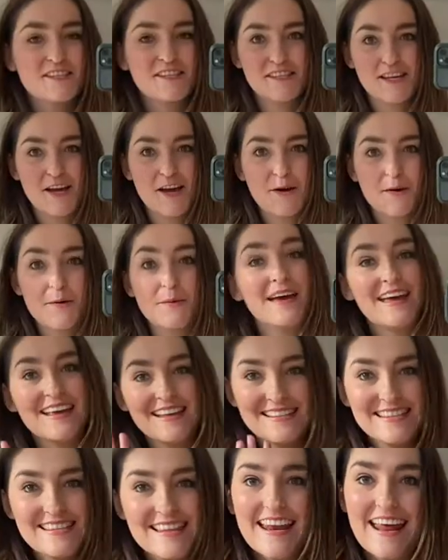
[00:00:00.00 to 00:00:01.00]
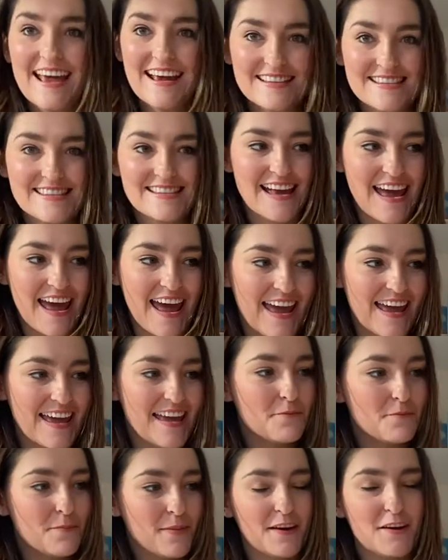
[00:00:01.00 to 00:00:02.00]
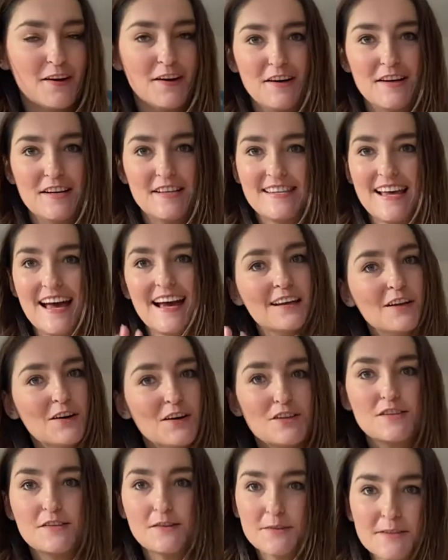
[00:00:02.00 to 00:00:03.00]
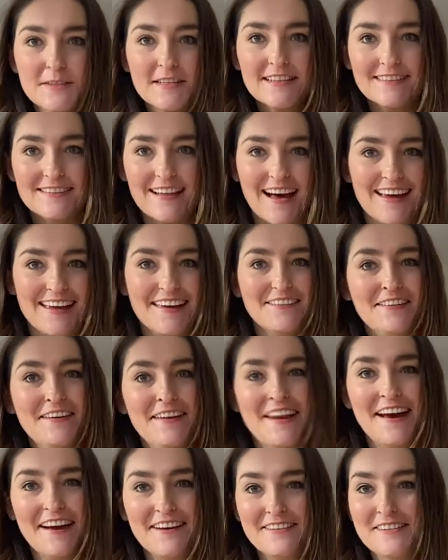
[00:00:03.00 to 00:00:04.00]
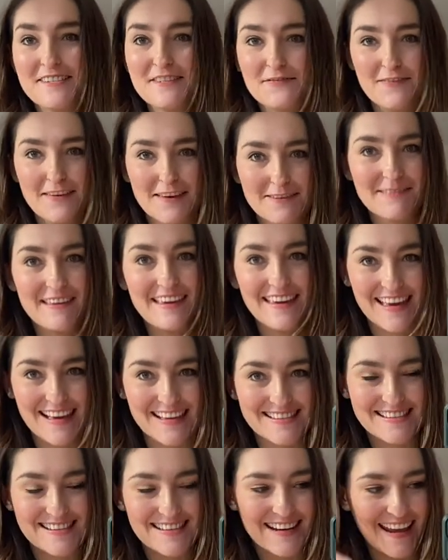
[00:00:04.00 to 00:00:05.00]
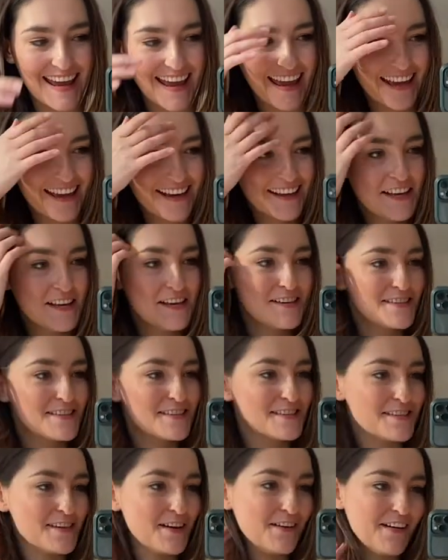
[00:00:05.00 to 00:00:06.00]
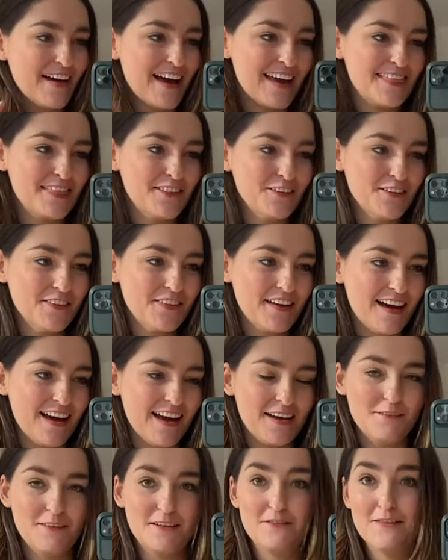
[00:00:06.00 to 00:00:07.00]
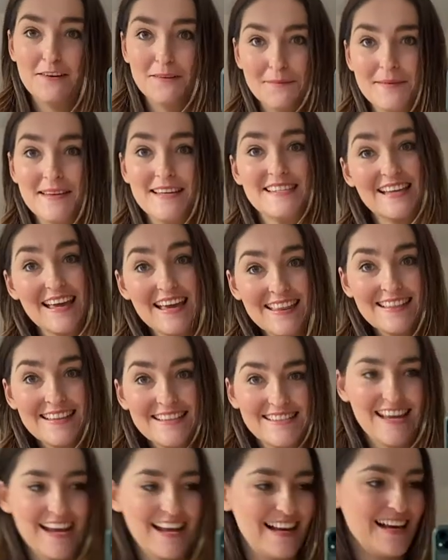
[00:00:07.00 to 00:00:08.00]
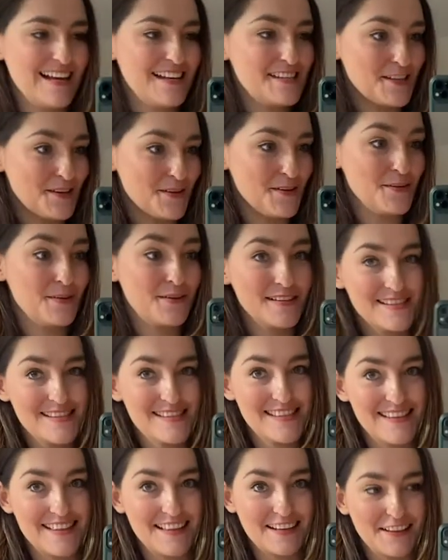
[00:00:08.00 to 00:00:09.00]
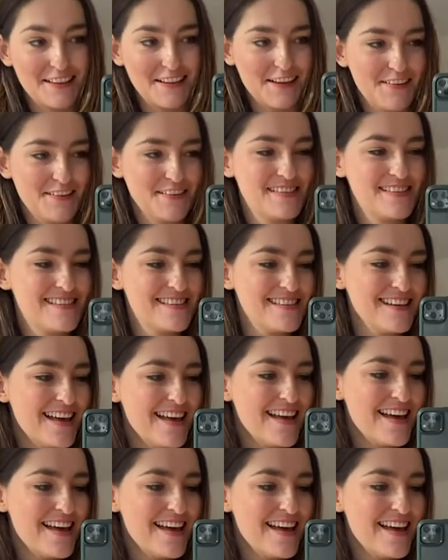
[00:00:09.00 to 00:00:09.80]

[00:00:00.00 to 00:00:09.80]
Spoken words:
So it's the next day, because I lost all the light when I was filming yesterday, so I thought that I would film this in the daylight so you can see the clothes.